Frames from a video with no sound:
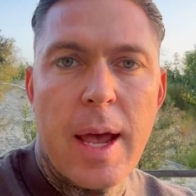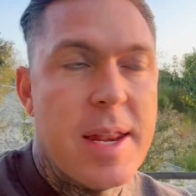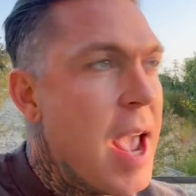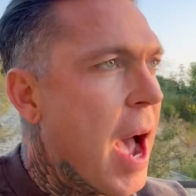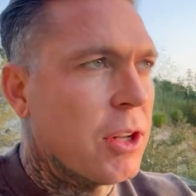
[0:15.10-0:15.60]

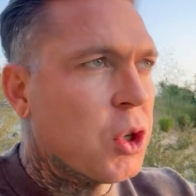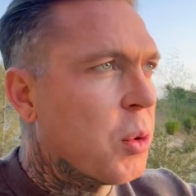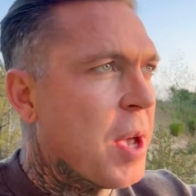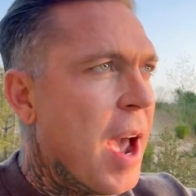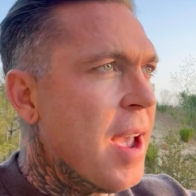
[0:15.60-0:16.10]
and yeah, it's
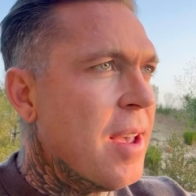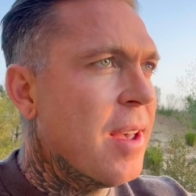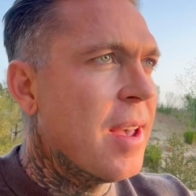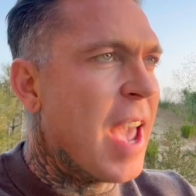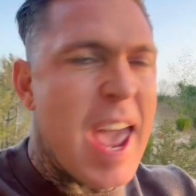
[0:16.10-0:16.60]
okay,
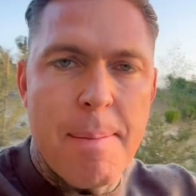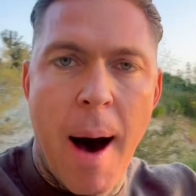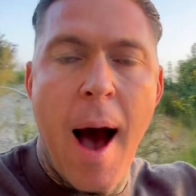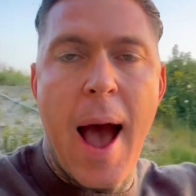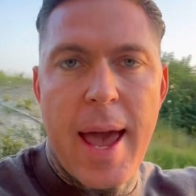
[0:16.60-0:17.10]
aim
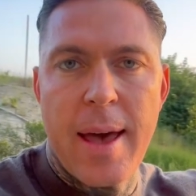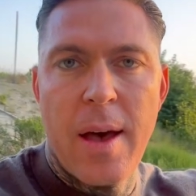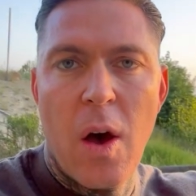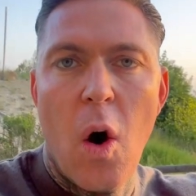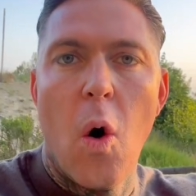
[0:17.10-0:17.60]
high.
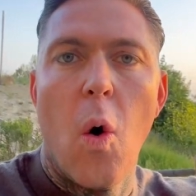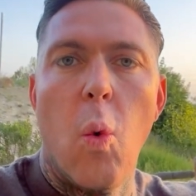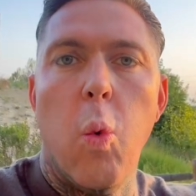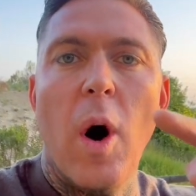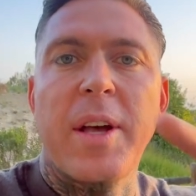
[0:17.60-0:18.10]

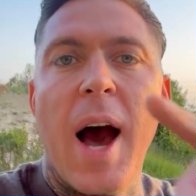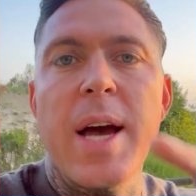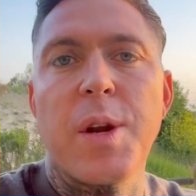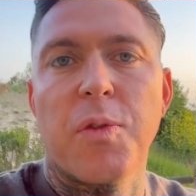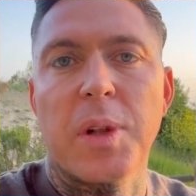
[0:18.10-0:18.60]
What
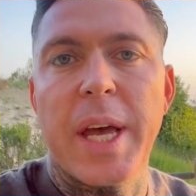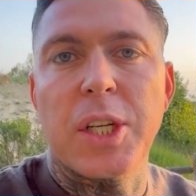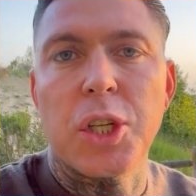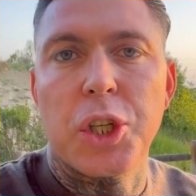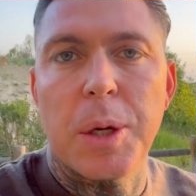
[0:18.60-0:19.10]
kind of
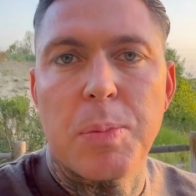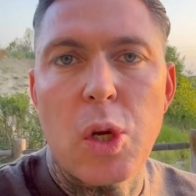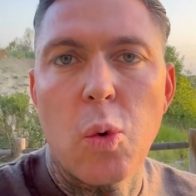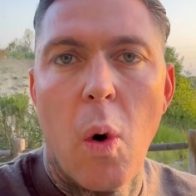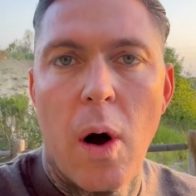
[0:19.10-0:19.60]
relationship do
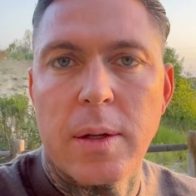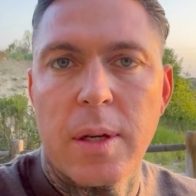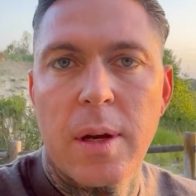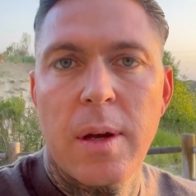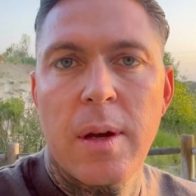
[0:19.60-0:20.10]
you
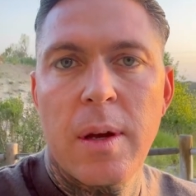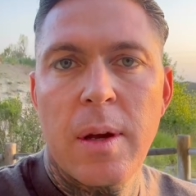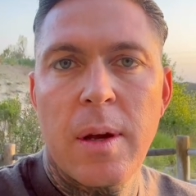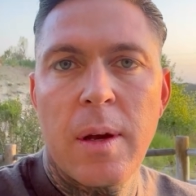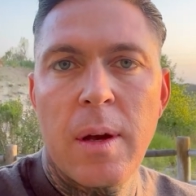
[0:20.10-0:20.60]
want?
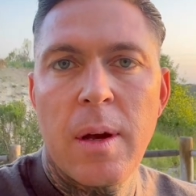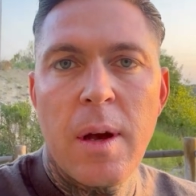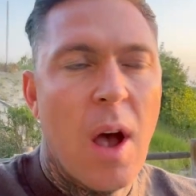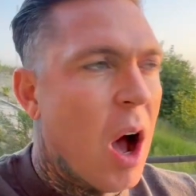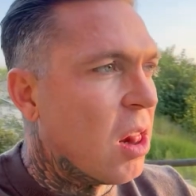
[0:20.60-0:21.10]

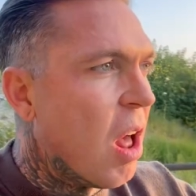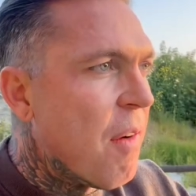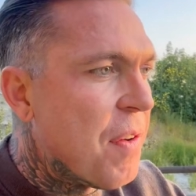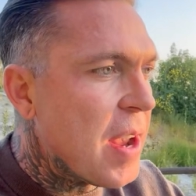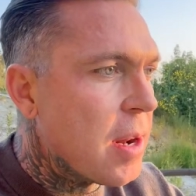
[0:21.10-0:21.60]
A
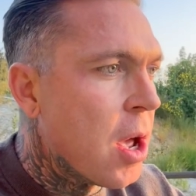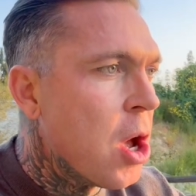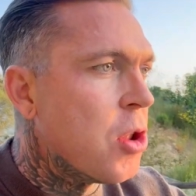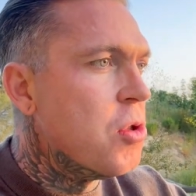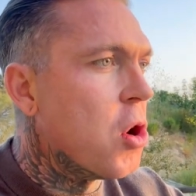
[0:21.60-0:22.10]
loving,
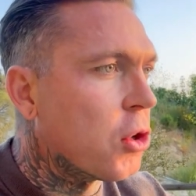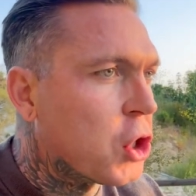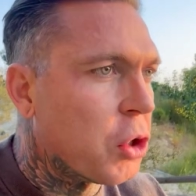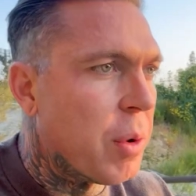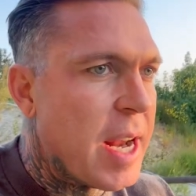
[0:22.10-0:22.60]

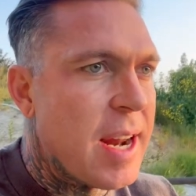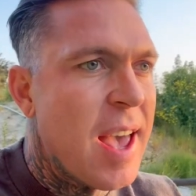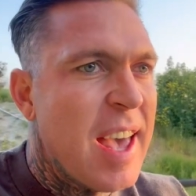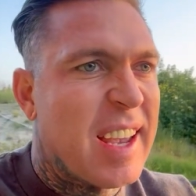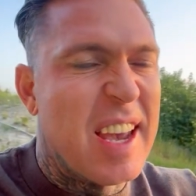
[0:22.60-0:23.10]

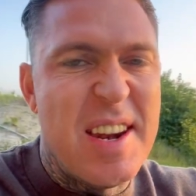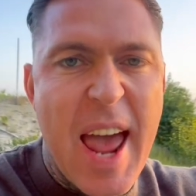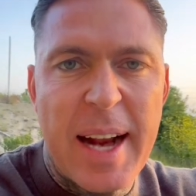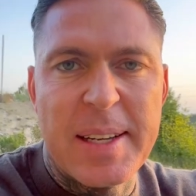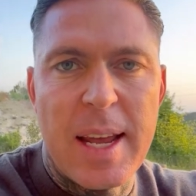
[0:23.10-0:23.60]
nurturing,
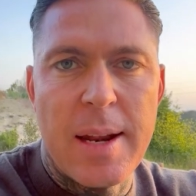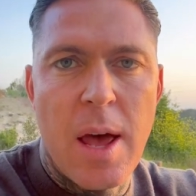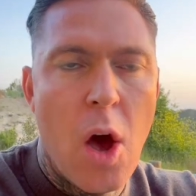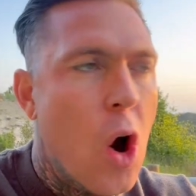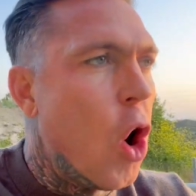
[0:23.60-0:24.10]
connected,
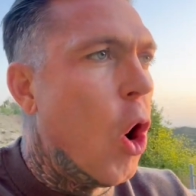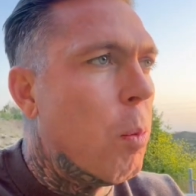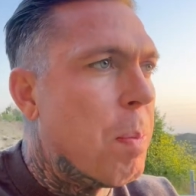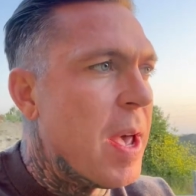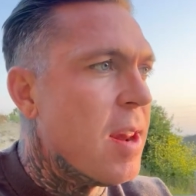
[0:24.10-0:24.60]

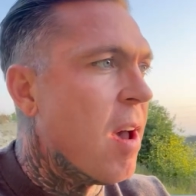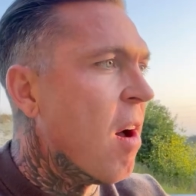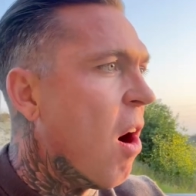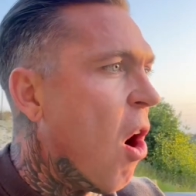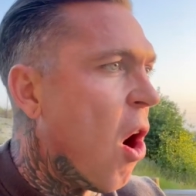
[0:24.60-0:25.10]

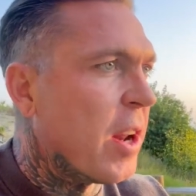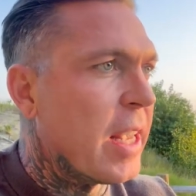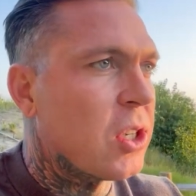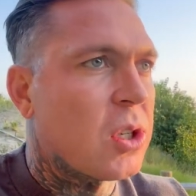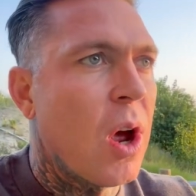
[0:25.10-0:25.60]
open,
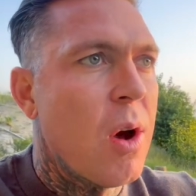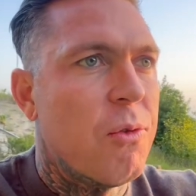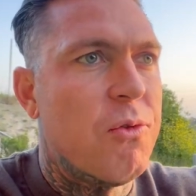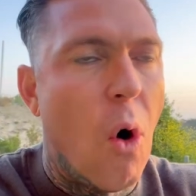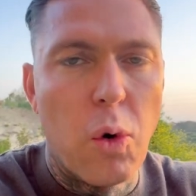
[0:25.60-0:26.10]
honest,
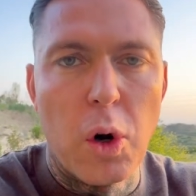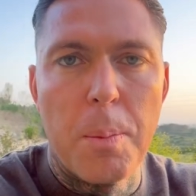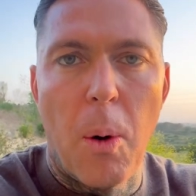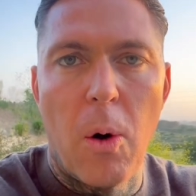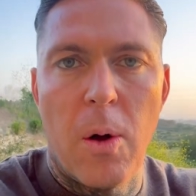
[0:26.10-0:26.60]

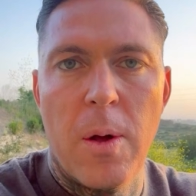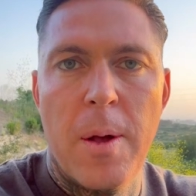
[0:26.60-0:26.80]
vulnerable,